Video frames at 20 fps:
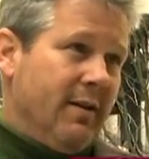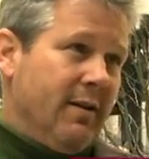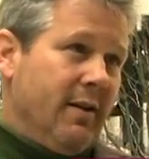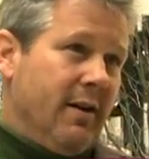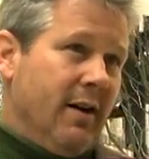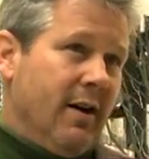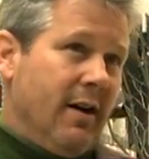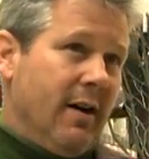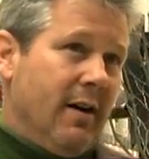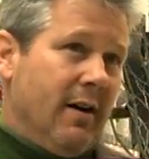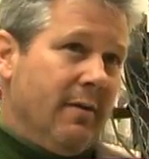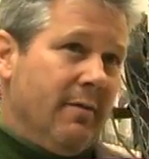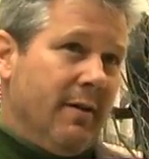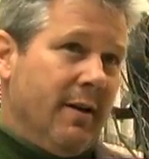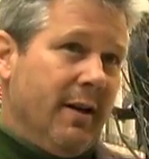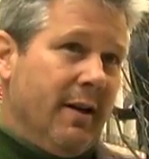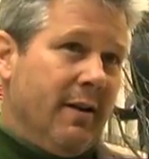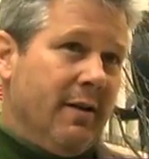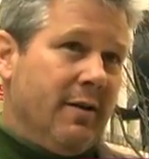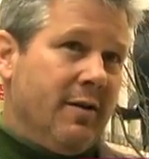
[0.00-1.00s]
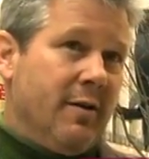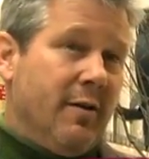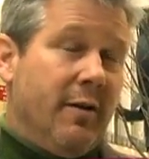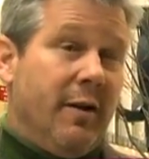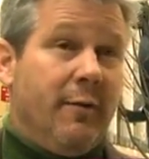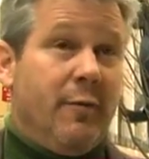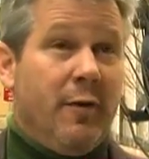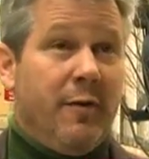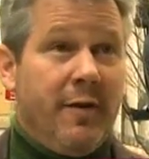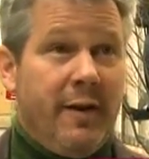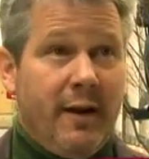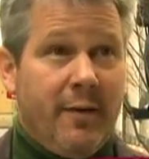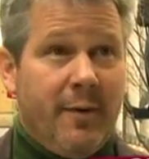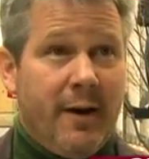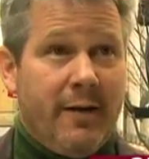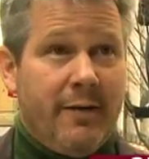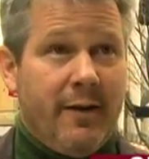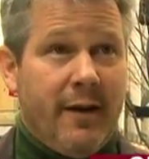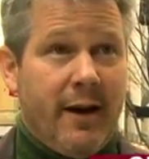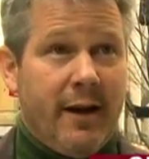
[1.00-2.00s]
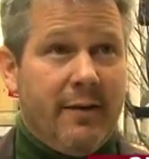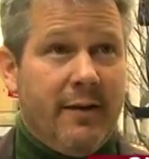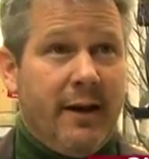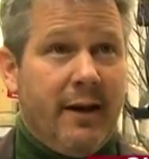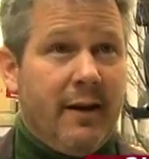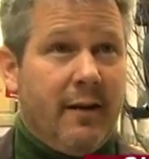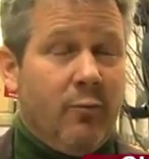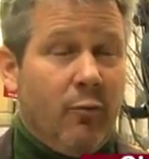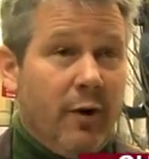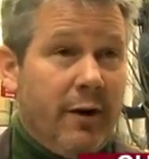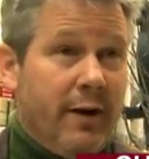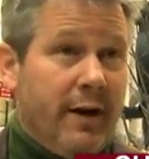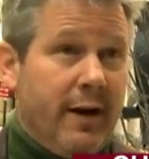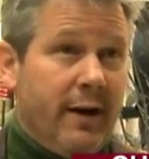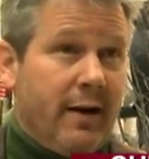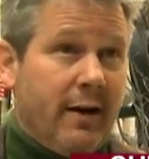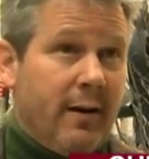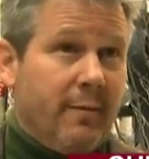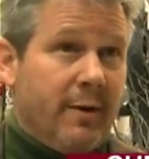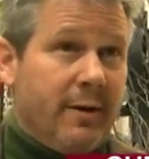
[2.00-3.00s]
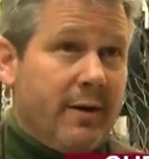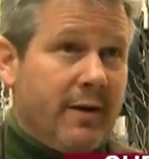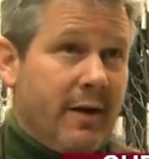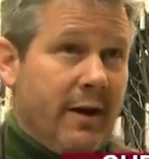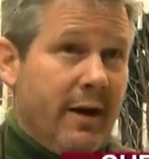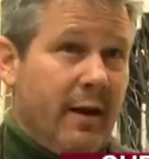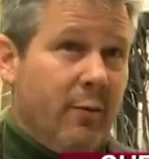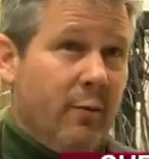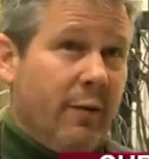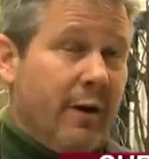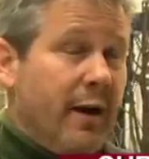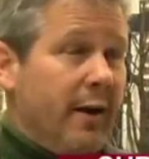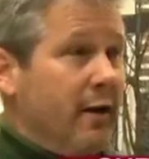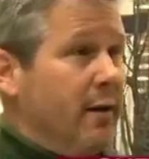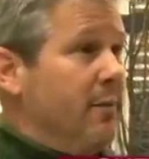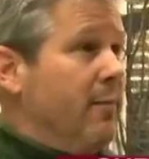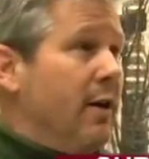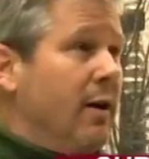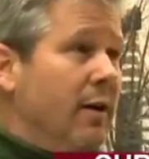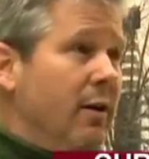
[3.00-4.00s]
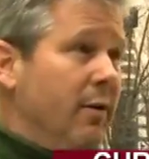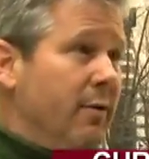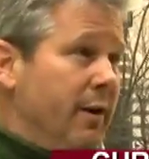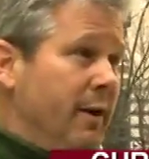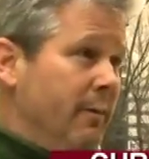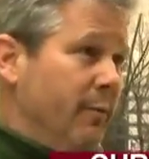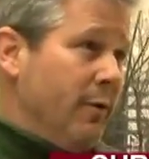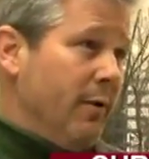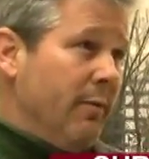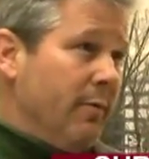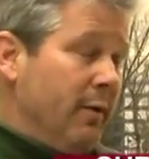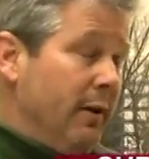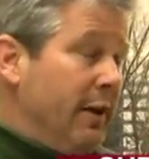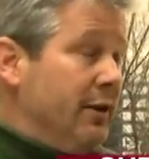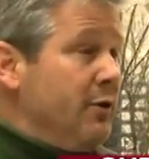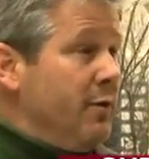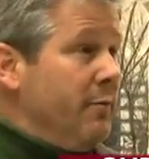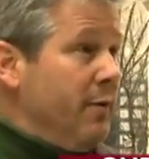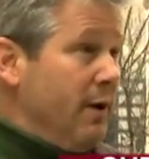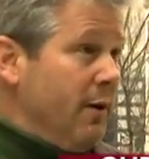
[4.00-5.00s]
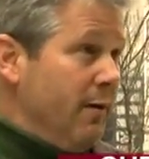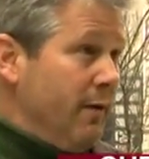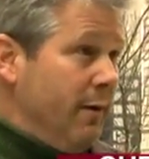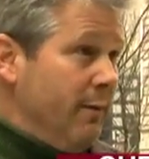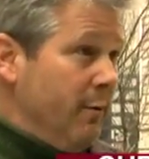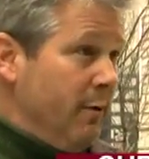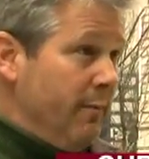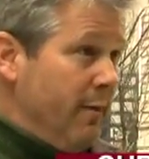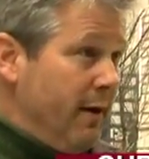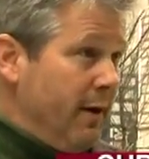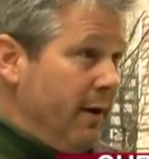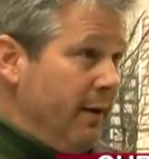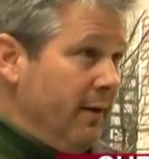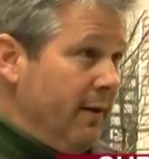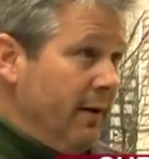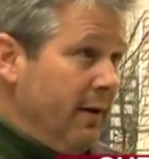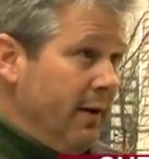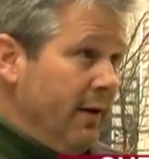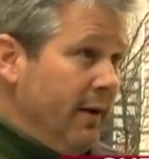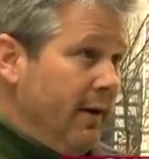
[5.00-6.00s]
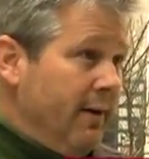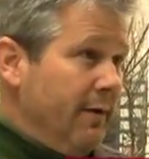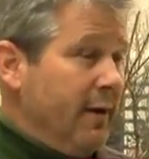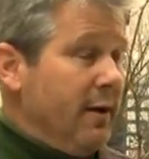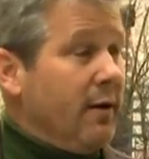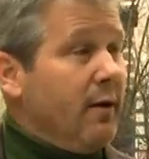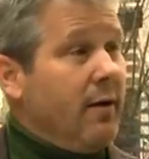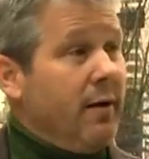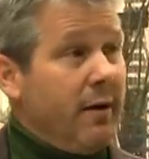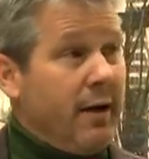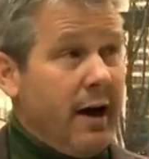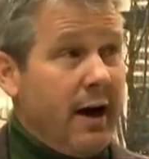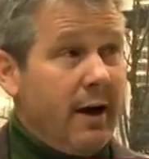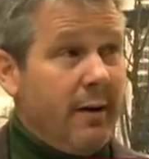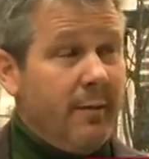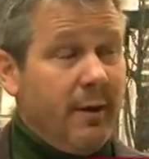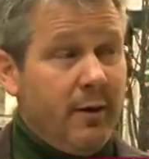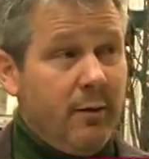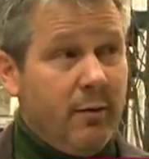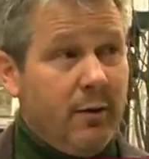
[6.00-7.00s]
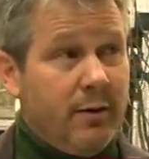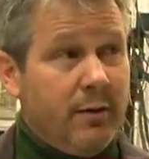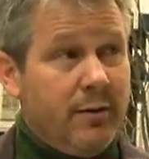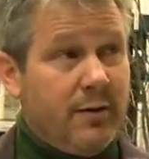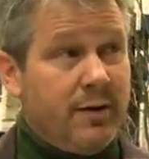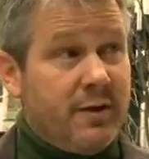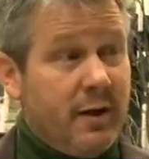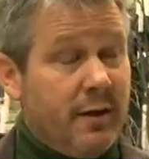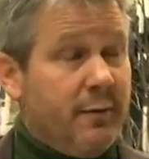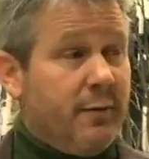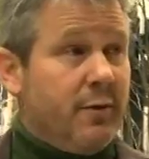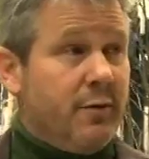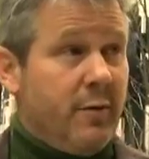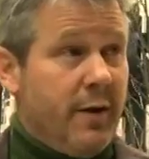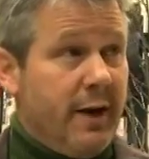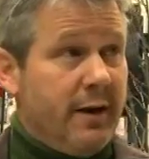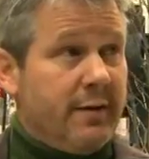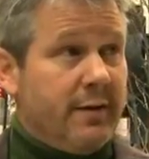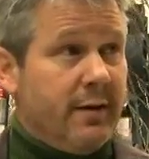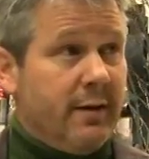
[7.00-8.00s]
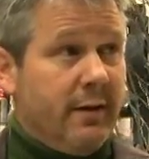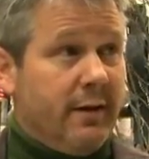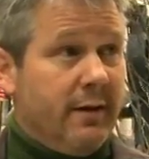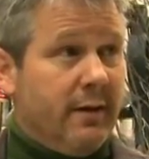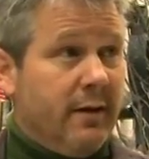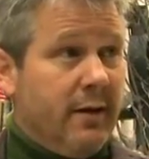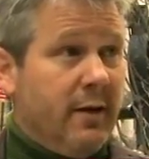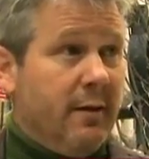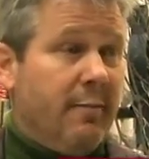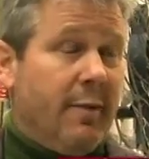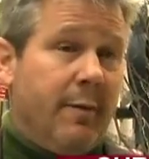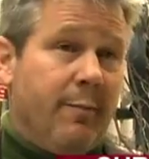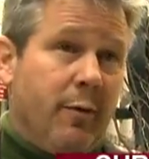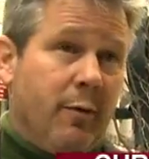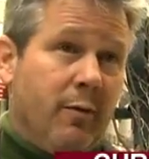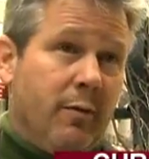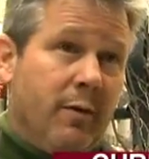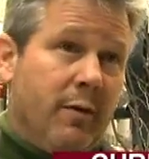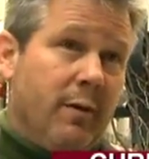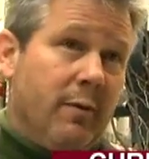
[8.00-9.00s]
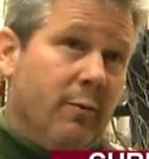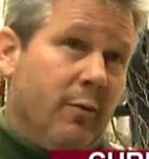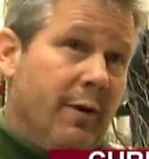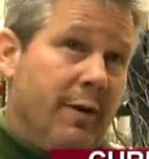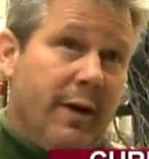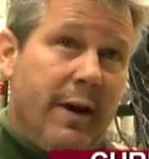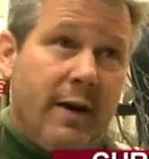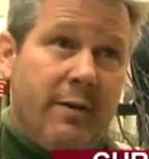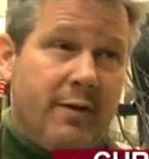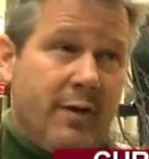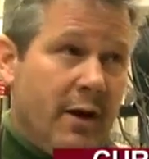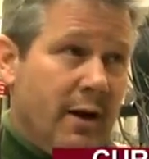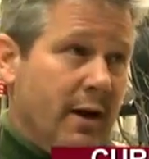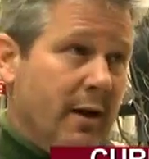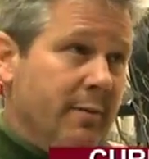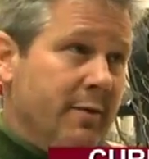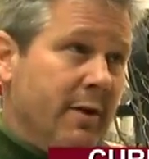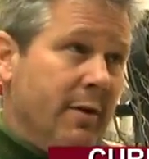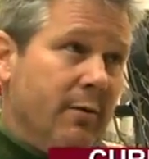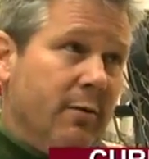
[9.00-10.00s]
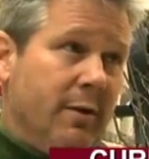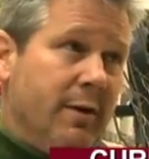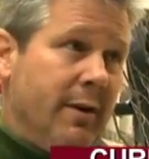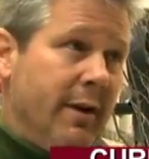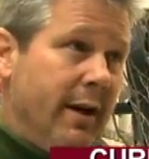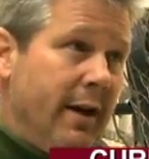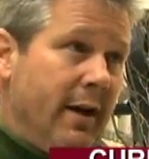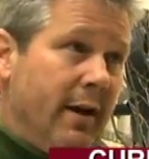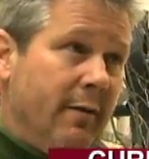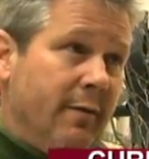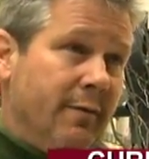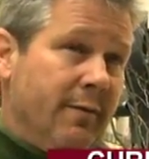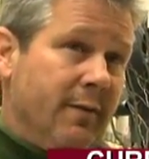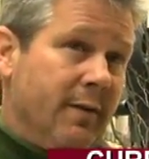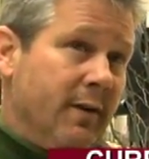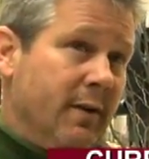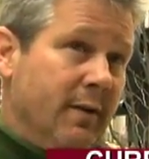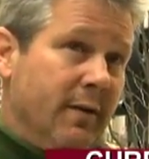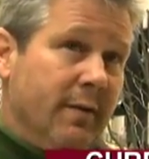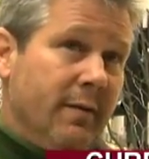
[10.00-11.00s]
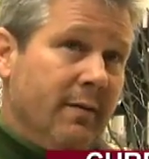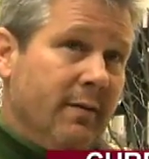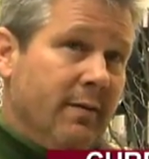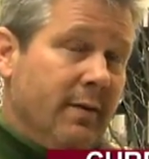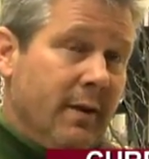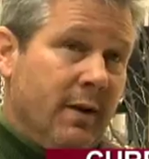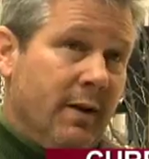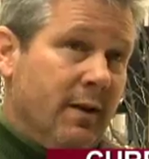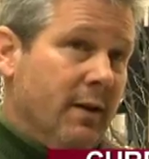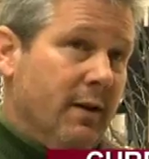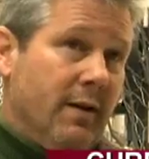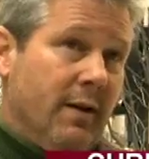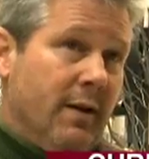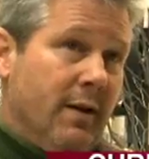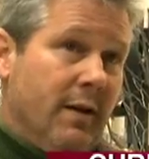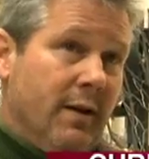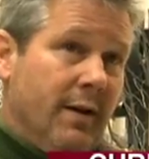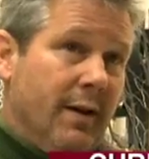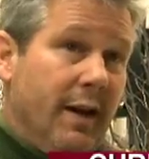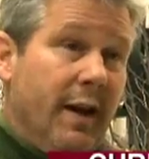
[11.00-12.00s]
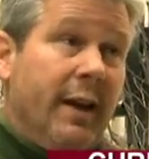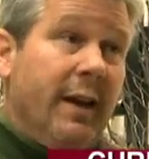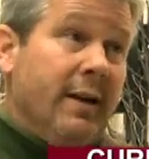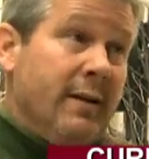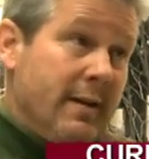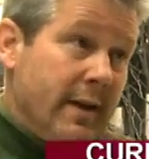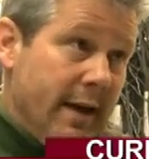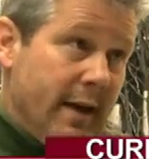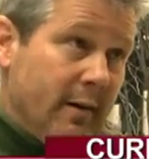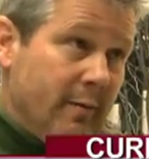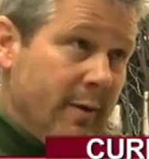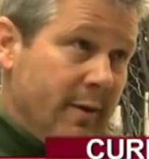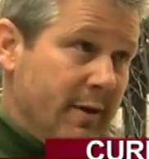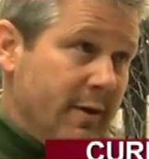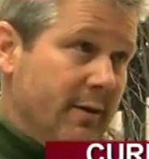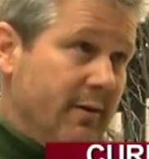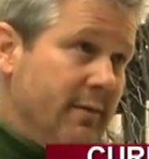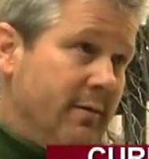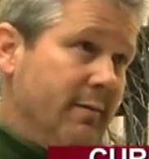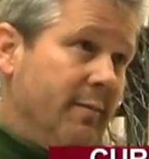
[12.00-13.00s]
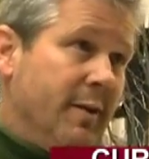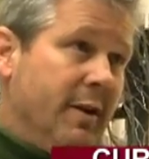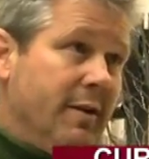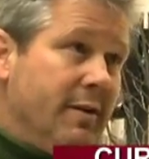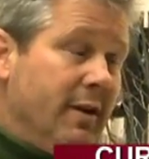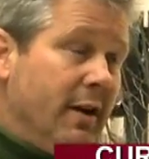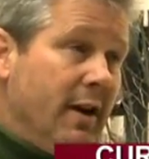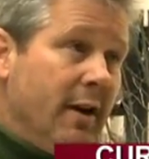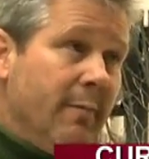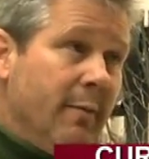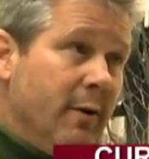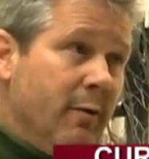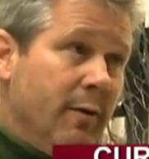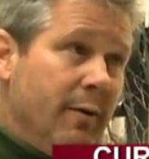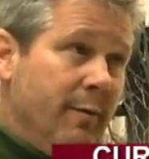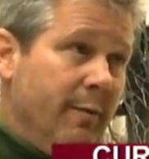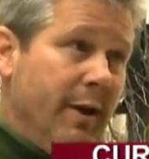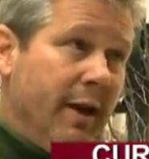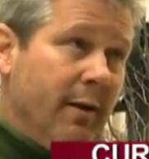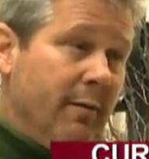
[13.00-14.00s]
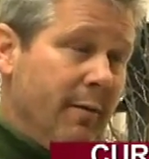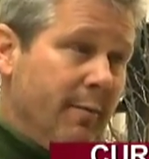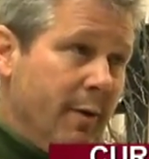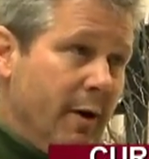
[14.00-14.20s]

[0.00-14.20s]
And so if you think about that, they could one day come and say, we're not going to let you borrow any more money. Then our economy would suffer drastically. People wouldn't have jobs, they wouldn't have any entitlements because the government wouldn't be able to